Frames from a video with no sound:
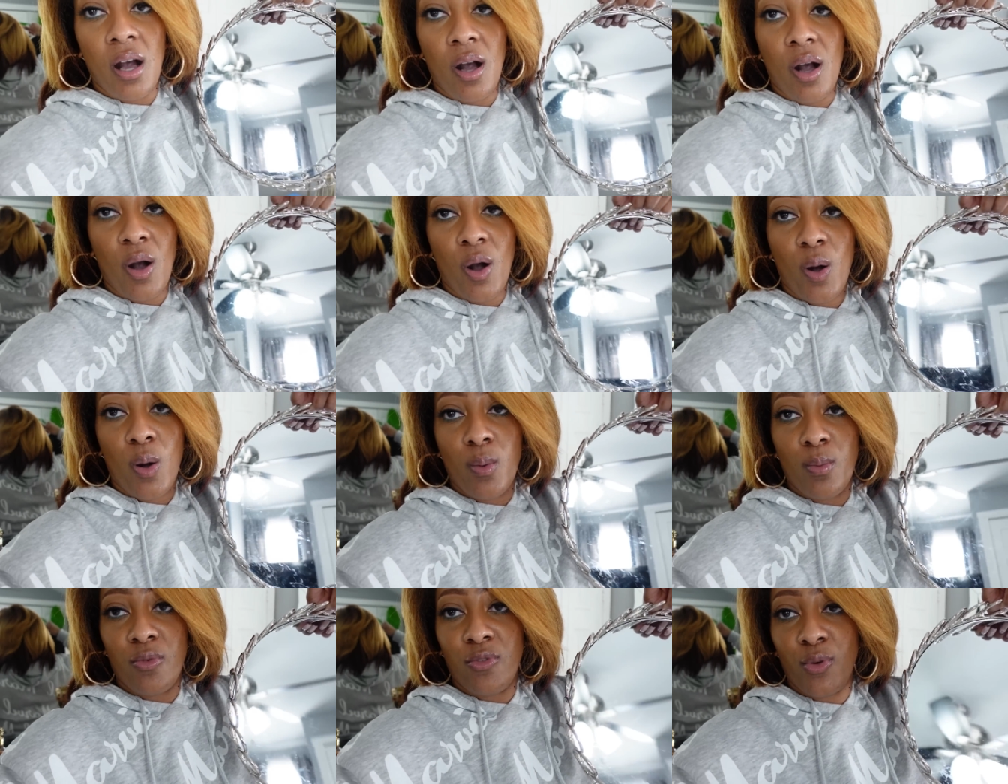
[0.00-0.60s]
a
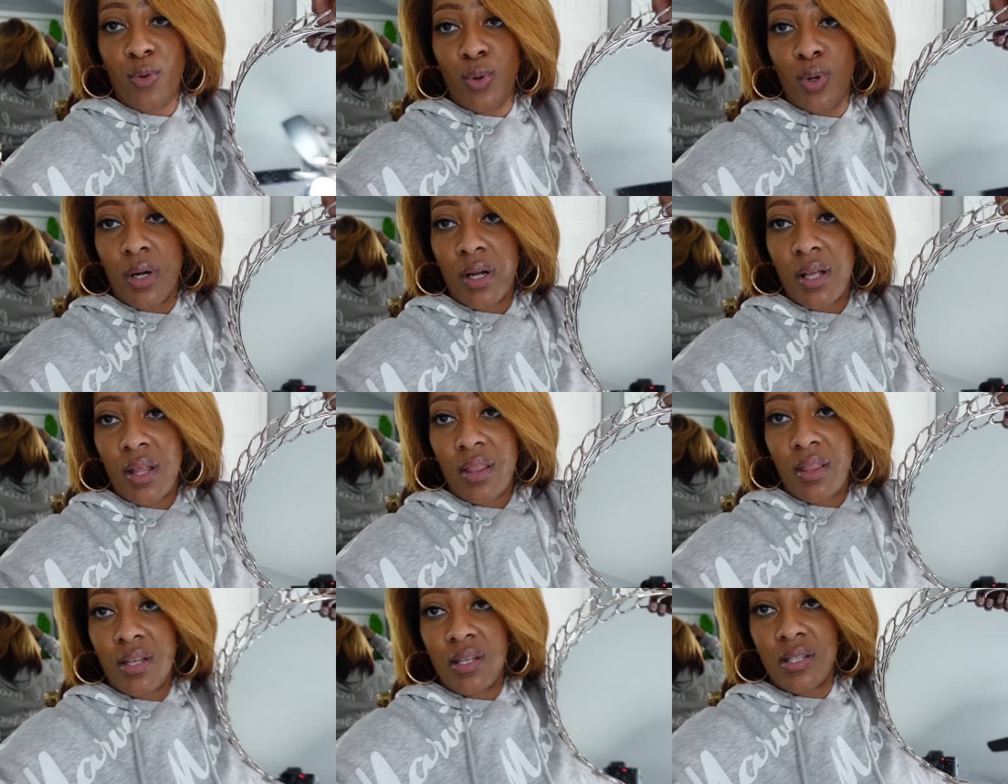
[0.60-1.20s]
home
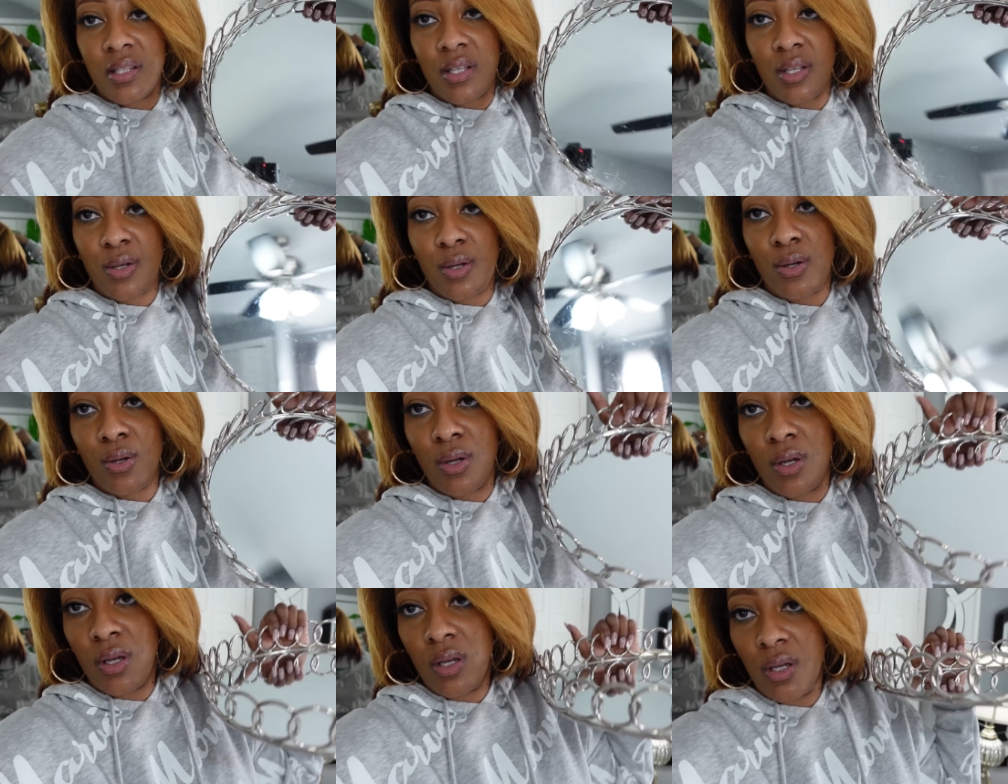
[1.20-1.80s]
for this
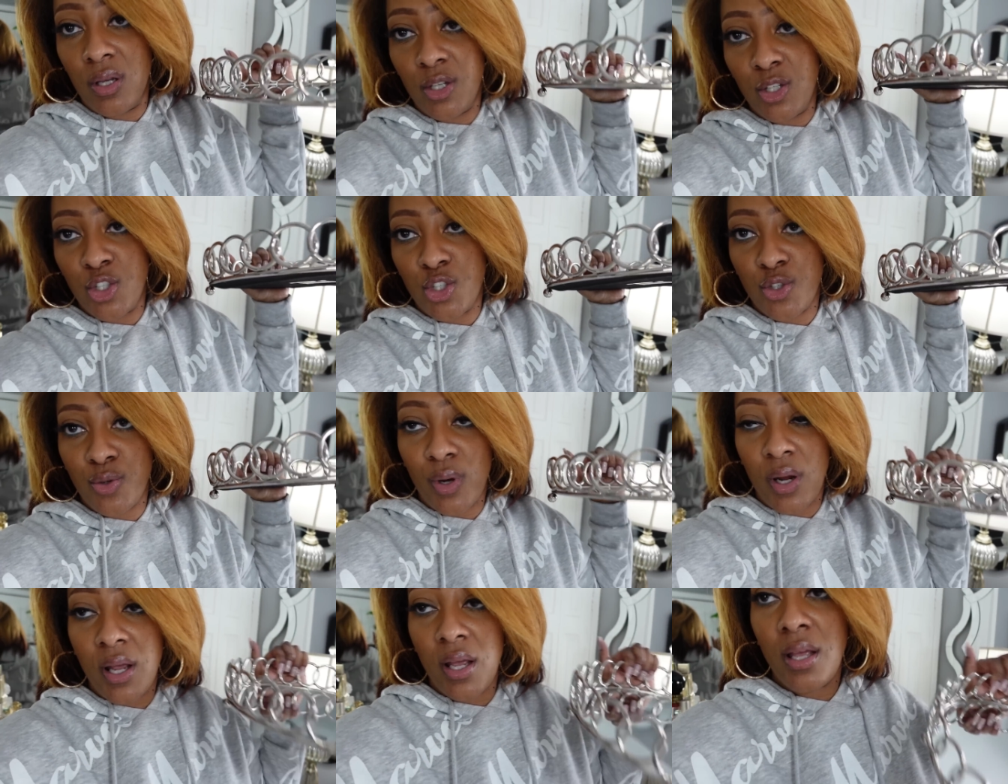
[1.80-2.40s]
here
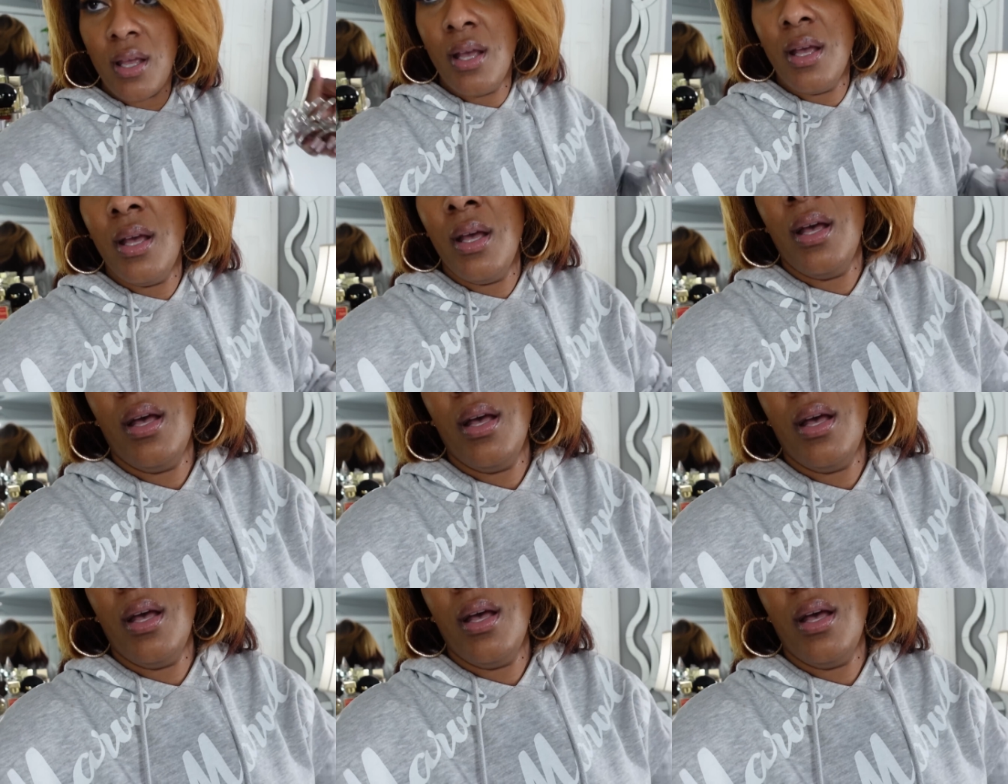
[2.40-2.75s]
tray